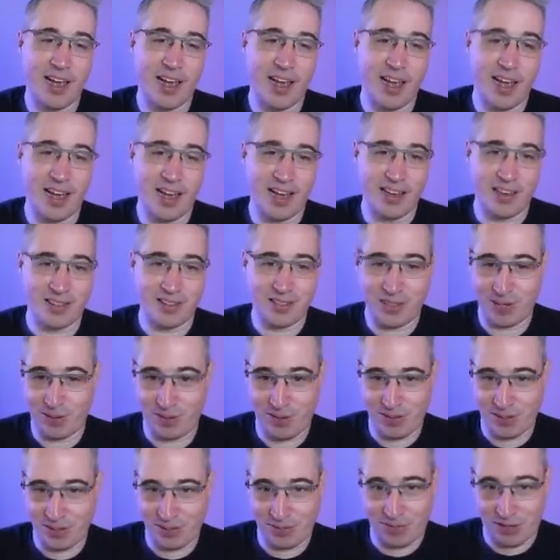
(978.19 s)
uh,
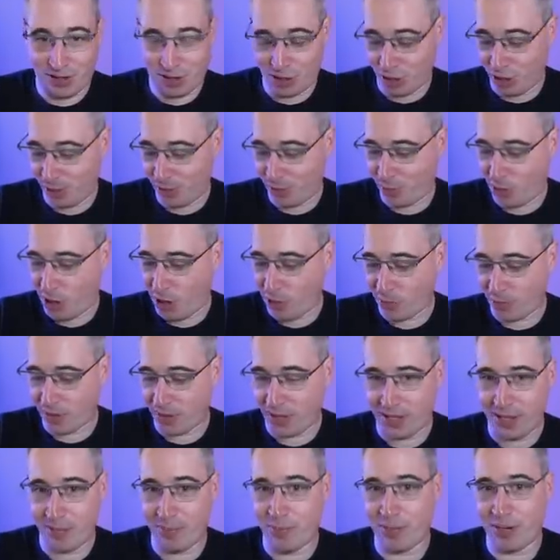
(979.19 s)
to, to function
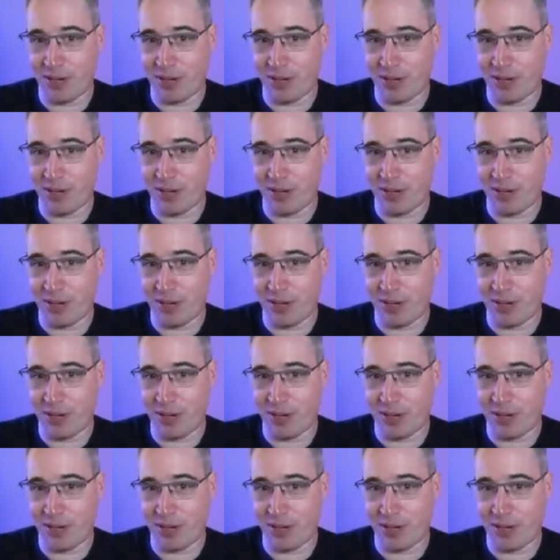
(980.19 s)
properly.